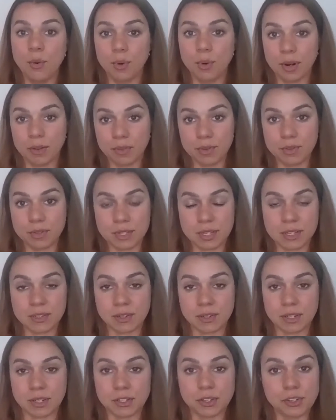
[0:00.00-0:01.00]
one of those
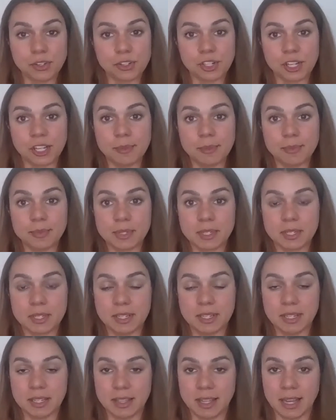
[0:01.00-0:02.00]
seasonal internships.
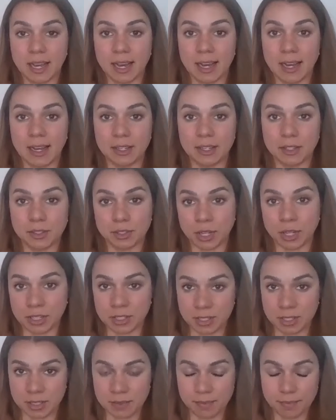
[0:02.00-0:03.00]
Did that at Johnson,
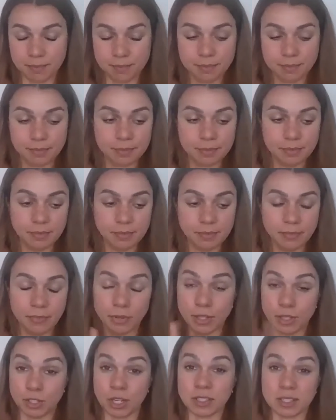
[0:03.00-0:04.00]
for the Johnson
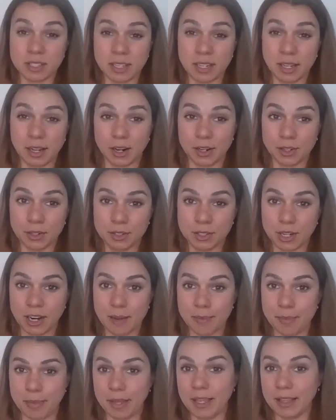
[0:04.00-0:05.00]
City Cardinals, R I
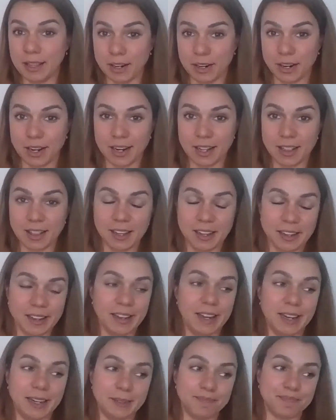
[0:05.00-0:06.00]
P. They're gone, I think.
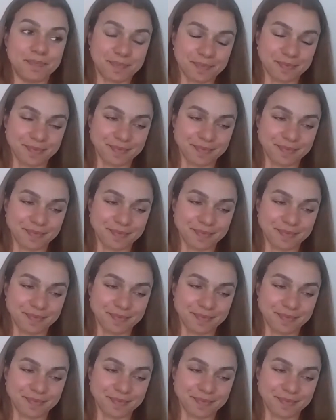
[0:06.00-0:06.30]
Um, oh, they